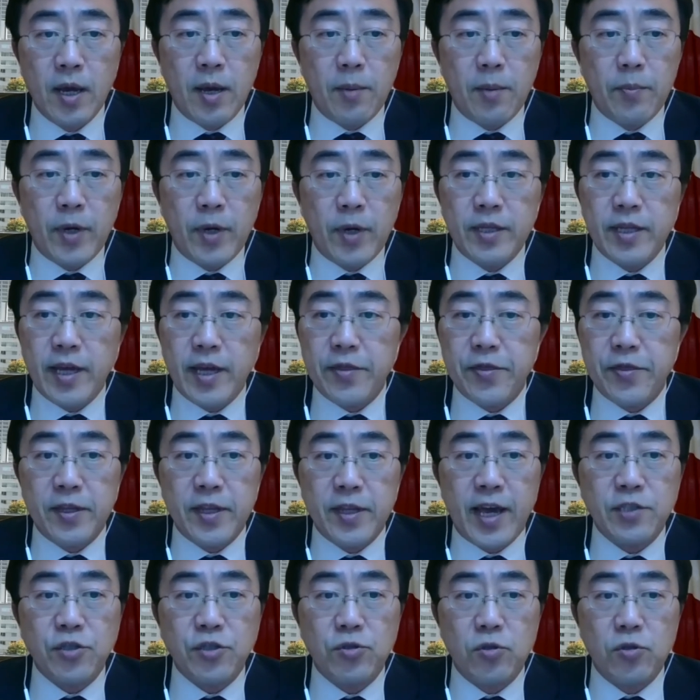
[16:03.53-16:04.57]
But at the
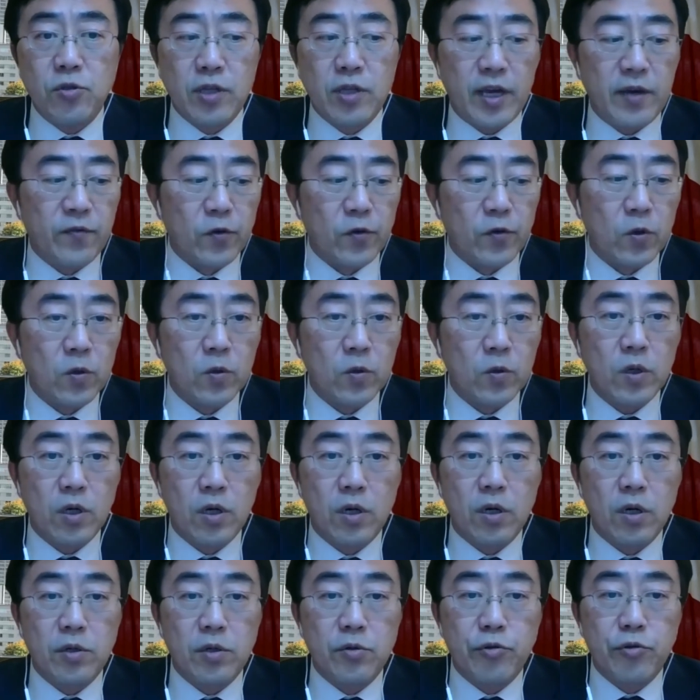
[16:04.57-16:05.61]
national level,
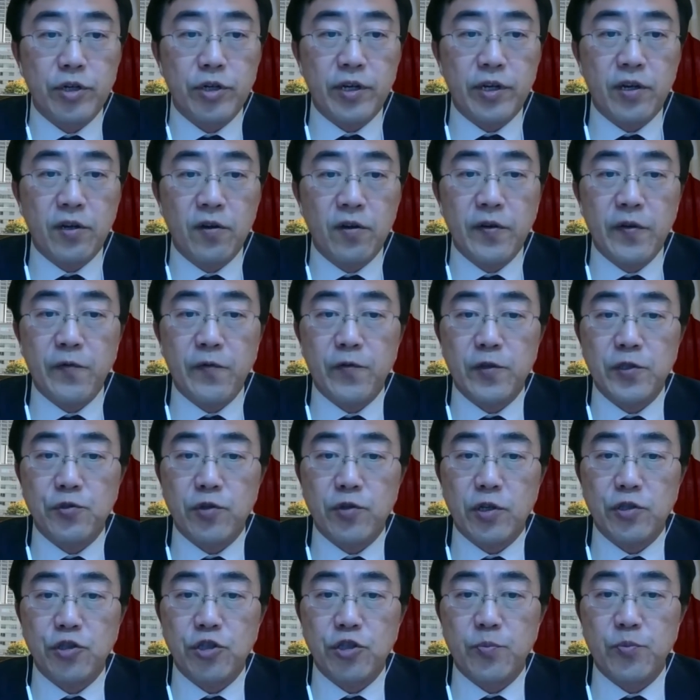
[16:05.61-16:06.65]
critical
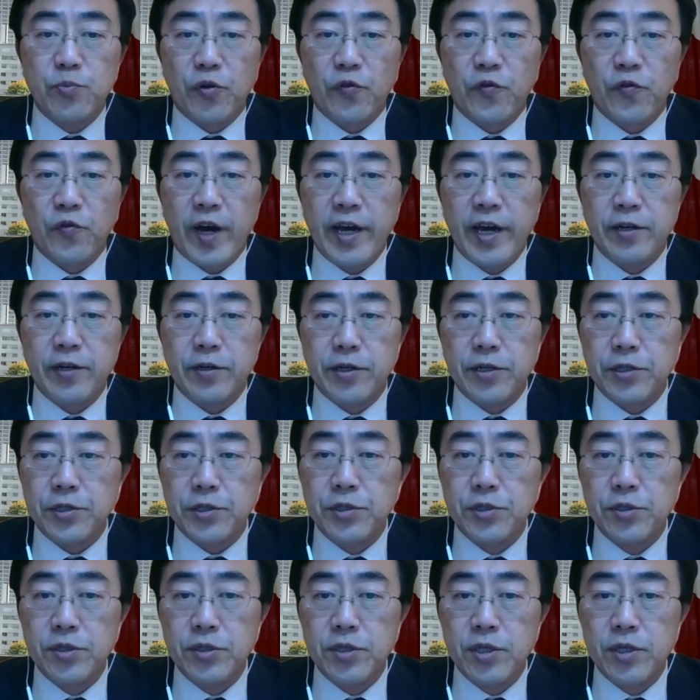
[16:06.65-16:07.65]
infrastructure providers